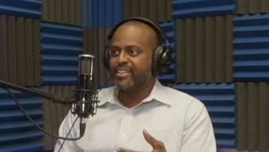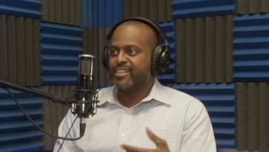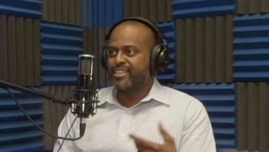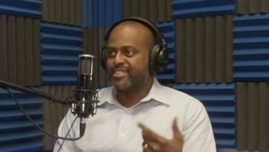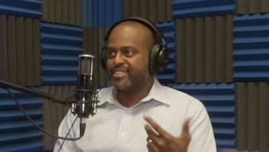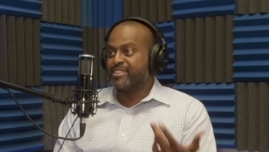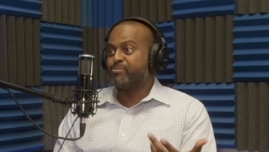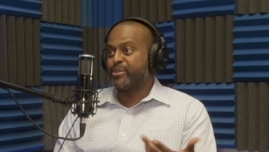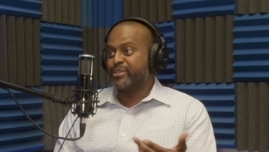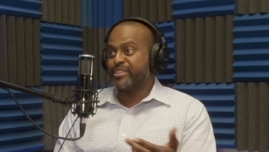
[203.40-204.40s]
uh,
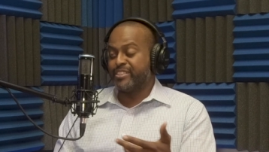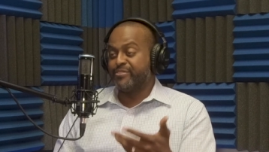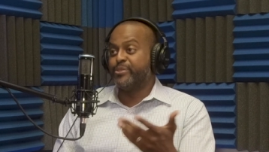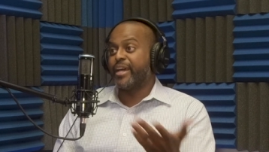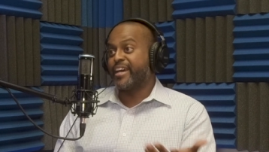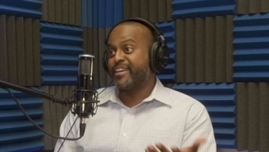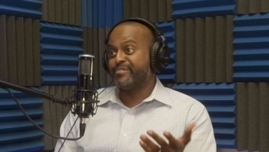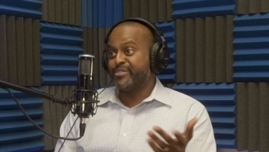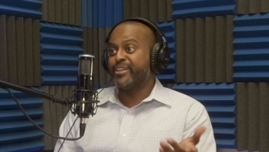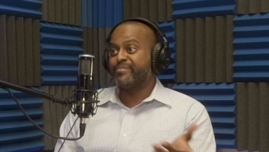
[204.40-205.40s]
disbarred, and if you
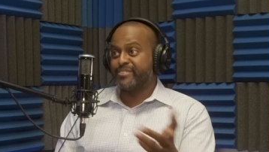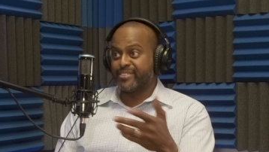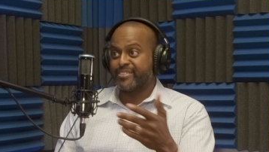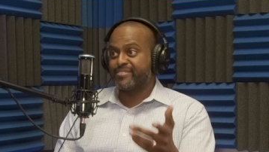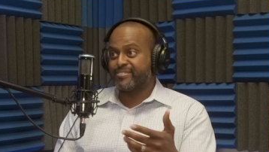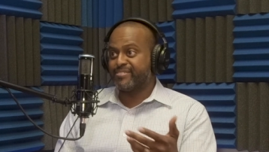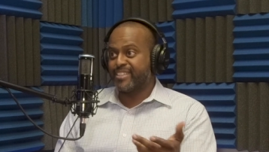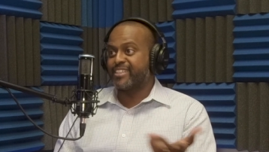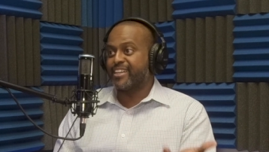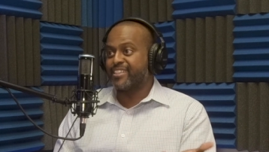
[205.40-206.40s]
have, you have to
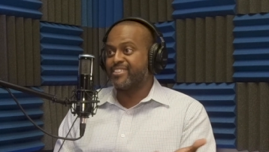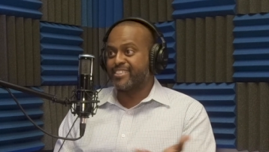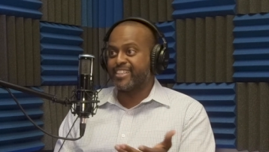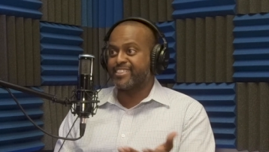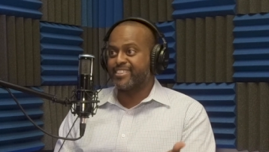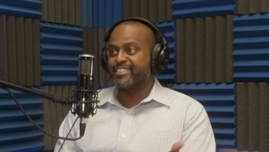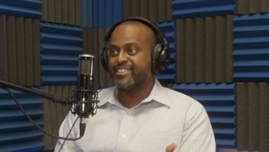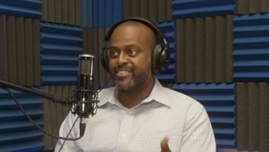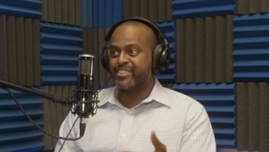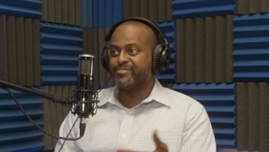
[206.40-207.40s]
acknowledge that, check
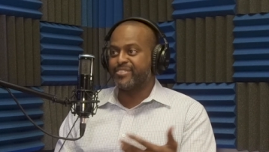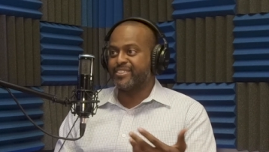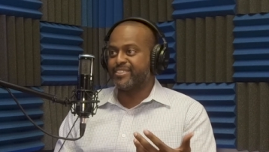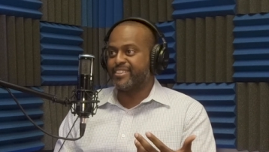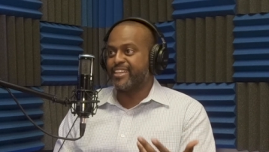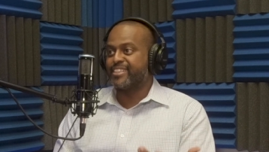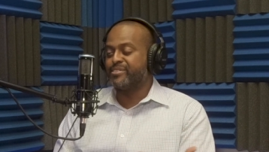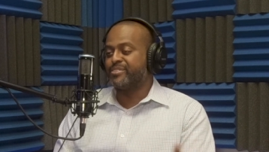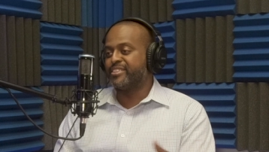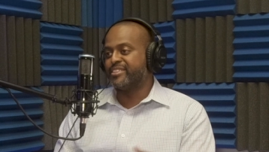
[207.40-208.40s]
that off, and that
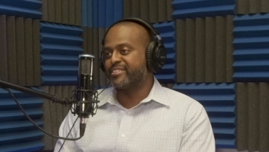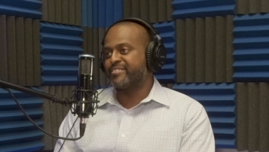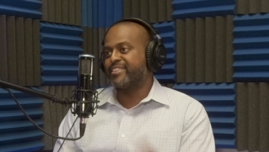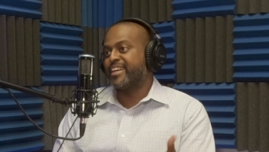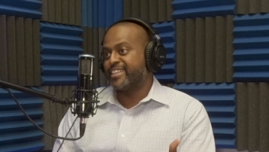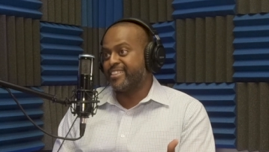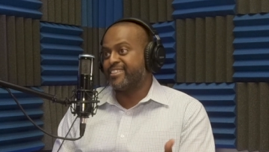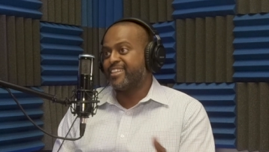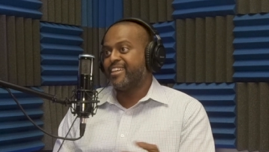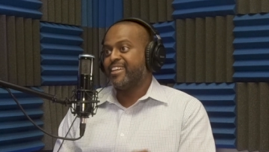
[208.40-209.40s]
gives the
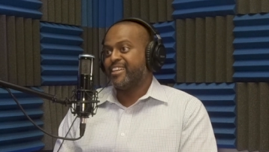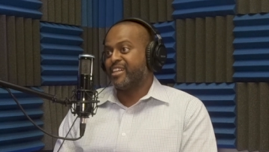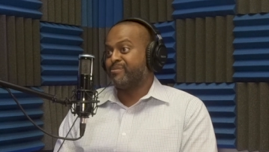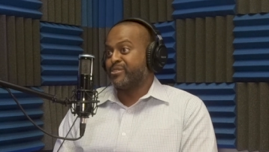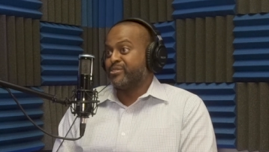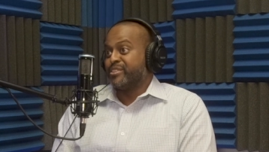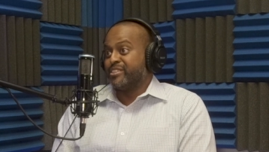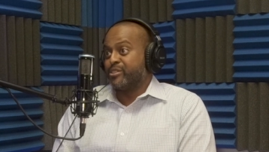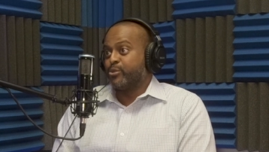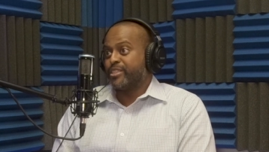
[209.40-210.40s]
client an
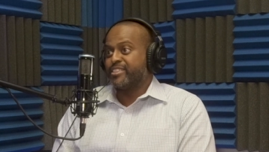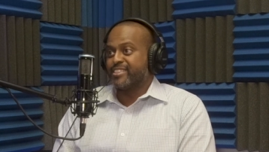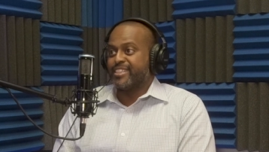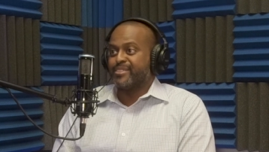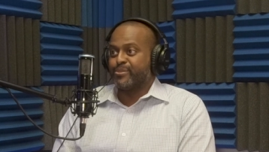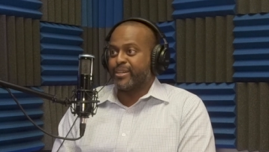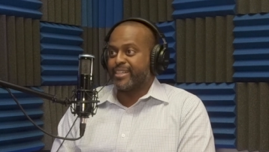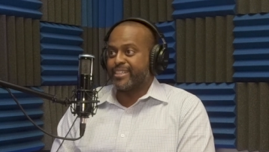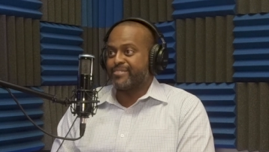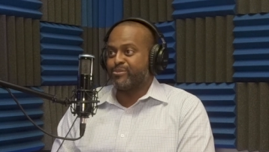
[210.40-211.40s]
opportunity to question that.
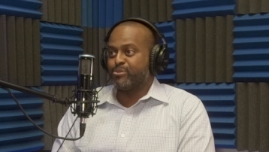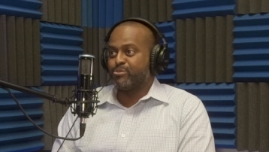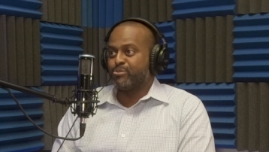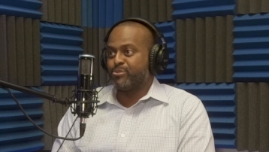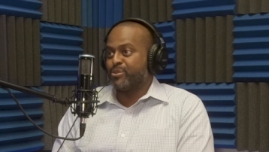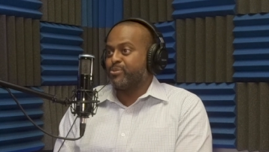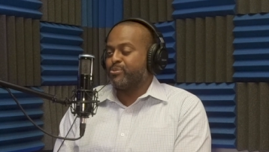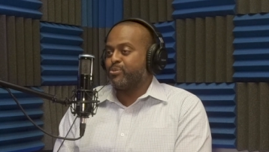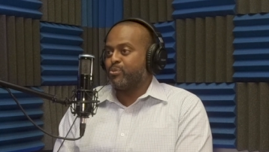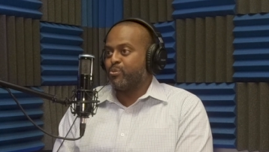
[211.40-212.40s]
Why, you know,
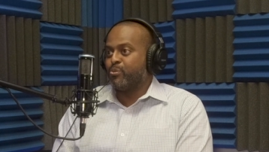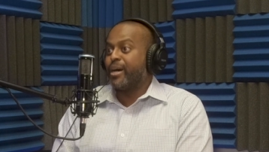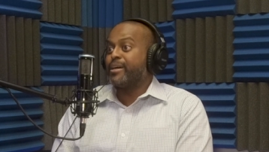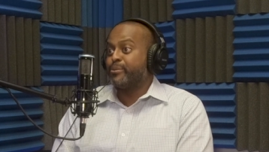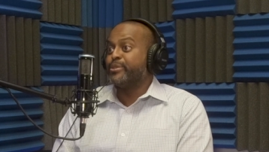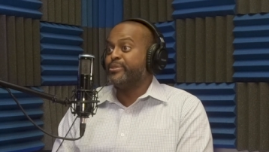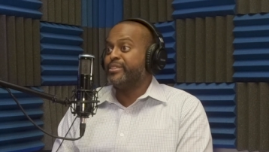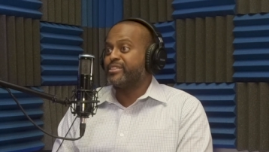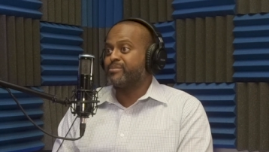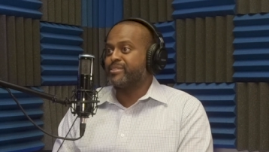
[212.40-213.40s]
why were you
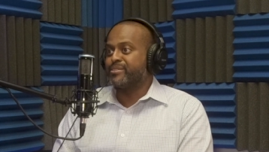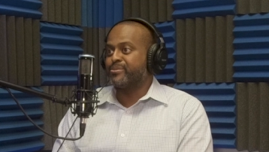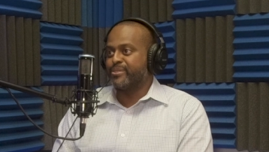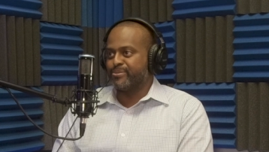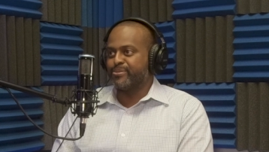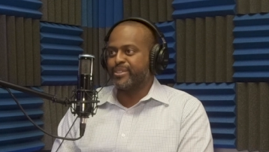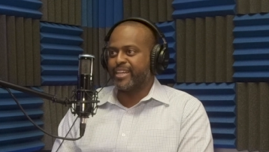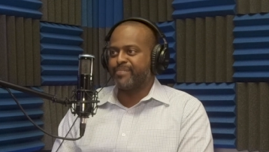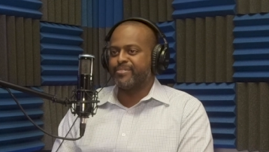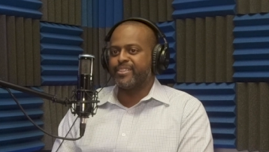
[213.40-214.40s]
disciplined? Yeah, what
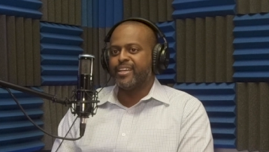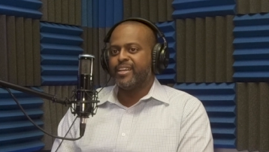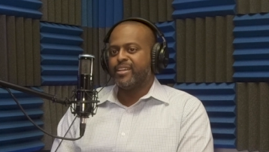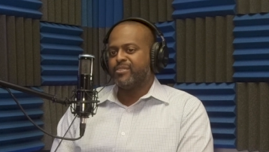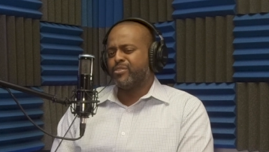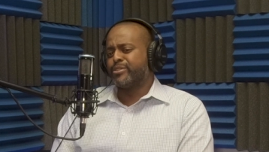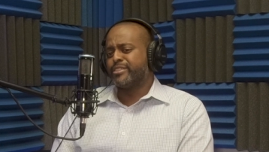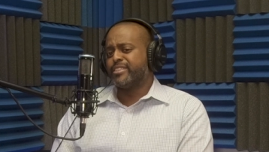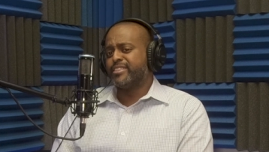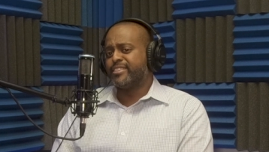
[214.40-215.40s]
happened?
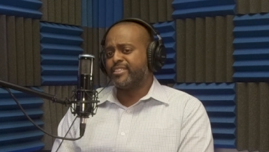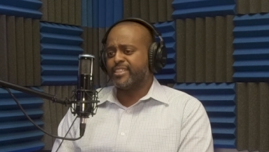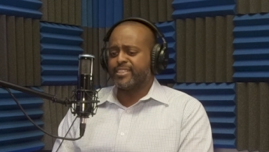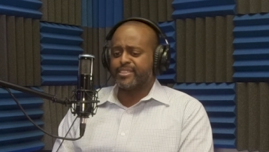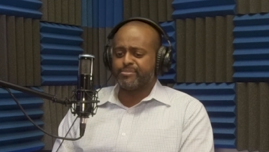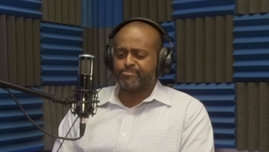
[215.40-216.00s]
Versus uh,